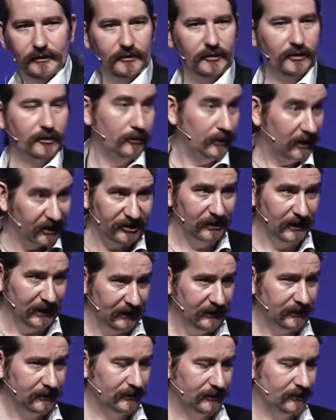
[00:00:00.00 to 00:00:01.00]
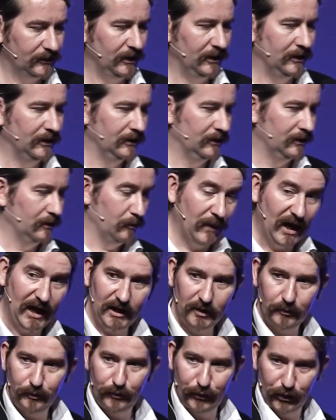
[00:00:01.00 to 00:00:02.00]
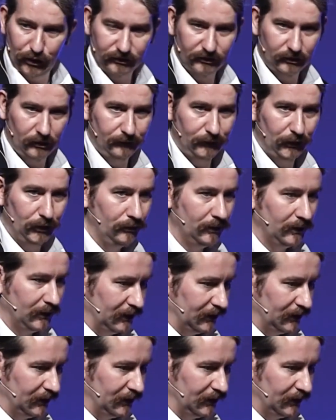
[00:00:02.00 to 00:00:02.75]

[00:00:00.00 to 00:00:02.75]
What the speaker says: The correction is, in my personal view,